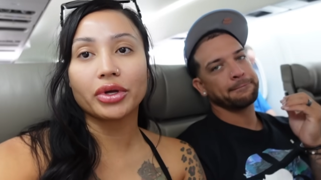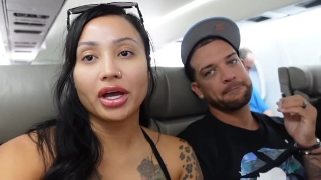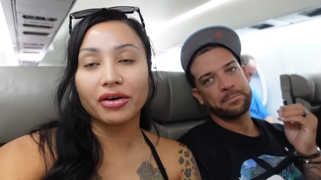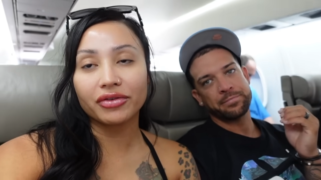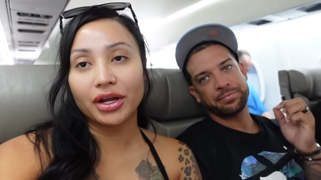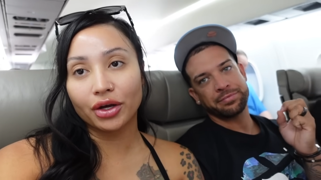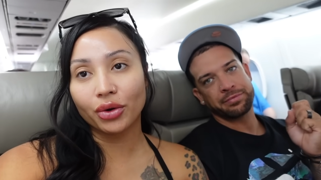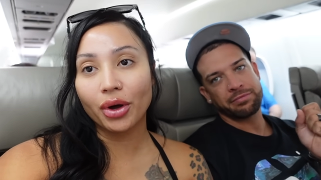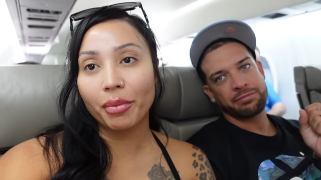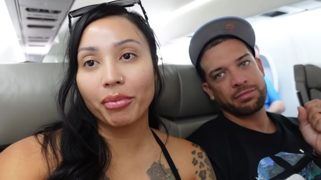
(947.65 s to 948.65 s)
Speaker 1: have
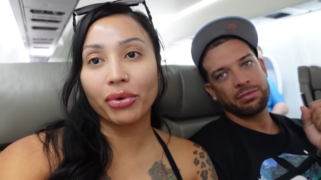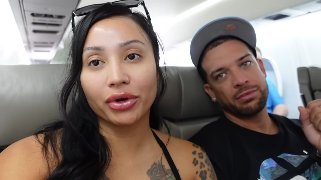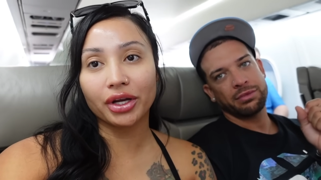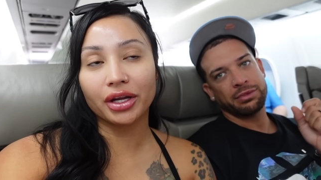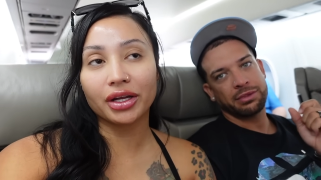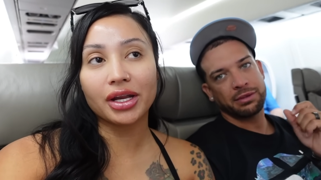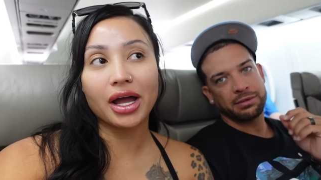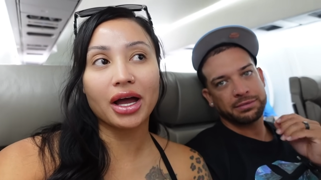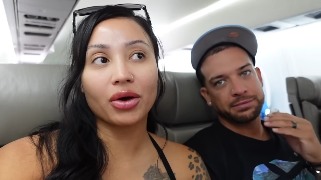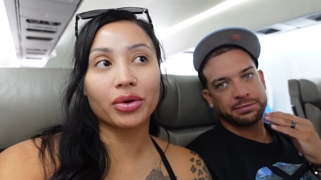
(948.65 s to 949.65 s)
now boarded our
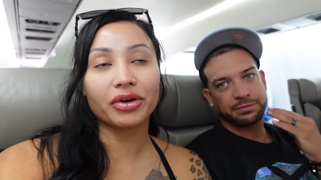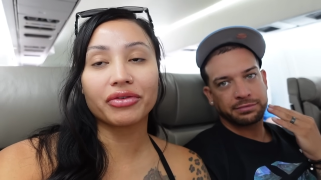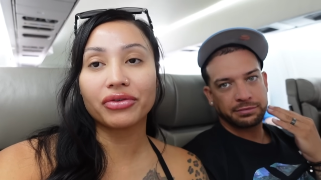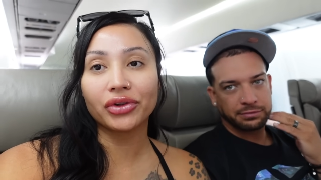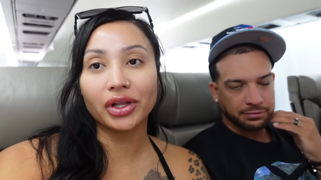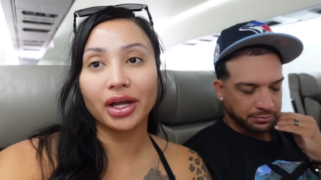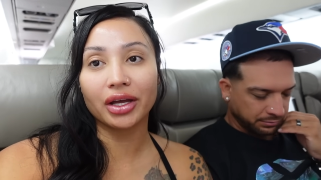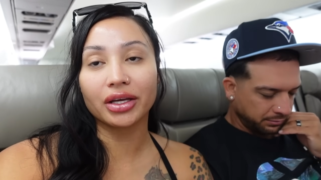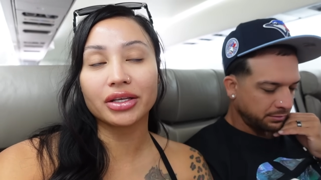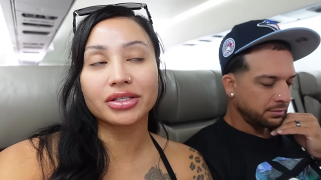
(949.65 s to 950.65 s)
flight.
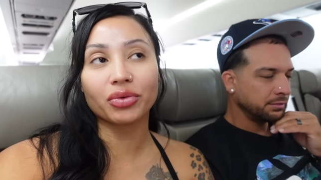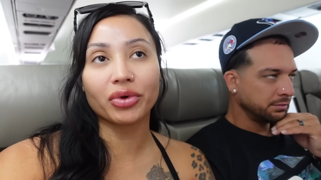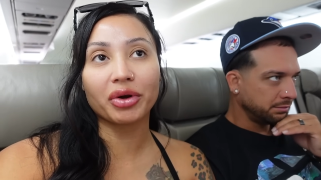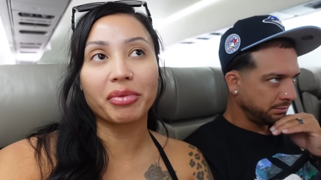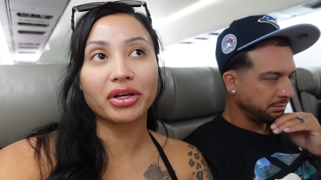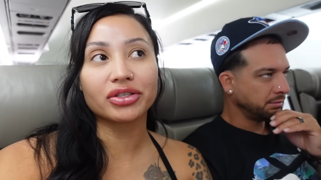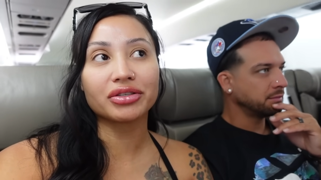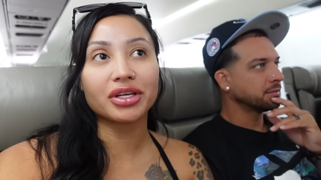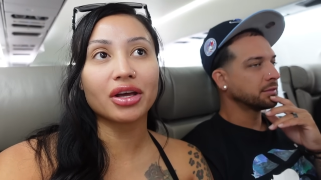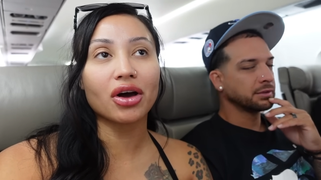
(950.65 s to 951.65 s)
We're about to
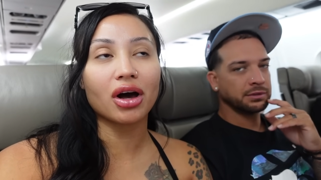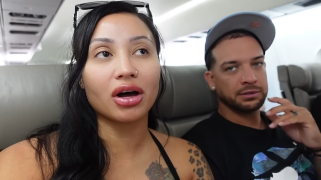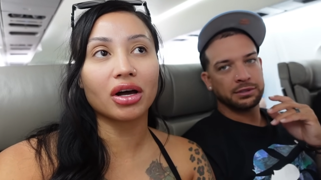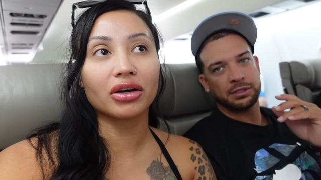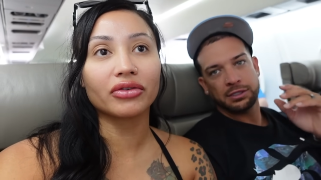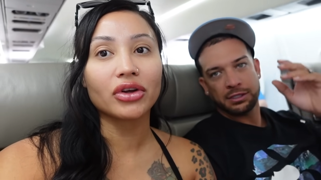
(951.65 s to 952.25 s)
take off.